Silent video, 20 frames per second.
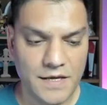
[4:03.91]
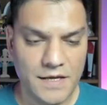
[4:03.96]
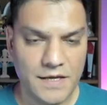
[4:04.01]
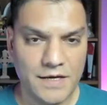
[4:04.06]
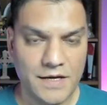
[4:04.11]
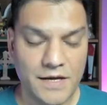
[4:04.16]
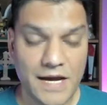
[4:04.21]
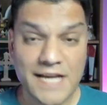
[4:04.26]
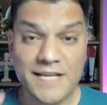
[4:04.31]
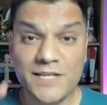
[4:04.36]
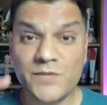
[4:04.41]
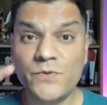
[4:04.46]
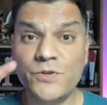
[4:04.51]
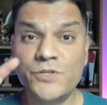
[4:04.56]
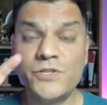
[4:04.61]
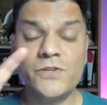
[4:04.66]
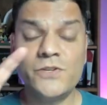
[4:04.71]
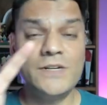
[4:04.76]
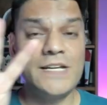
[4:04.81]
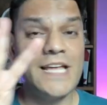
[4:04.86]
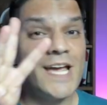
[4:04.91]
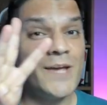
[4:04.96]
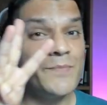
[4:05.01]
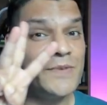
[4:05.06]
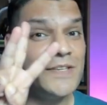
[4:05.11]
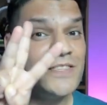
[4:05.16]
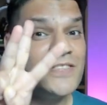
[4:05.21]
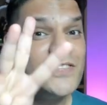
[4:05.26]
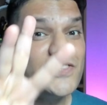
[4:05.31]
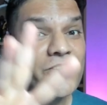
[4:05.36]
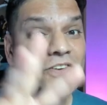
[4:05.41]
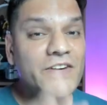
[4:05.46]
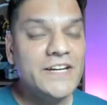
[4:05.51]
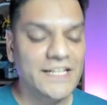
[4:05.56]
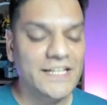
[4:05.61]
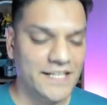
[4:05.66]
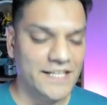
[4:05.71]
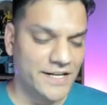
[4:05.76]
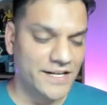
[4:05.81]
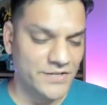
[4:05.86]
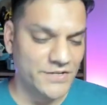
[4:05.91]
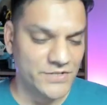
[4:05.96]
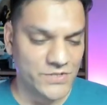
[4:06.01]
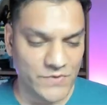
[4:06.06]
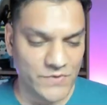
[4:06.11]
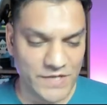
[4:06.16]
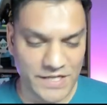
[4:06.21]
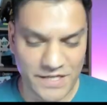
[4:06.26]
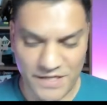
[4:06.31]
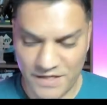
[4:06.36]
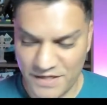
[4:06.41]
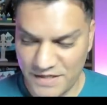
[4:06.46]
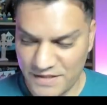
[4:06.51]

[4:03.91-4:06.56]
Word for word: Now I just want you to type in three letters over here.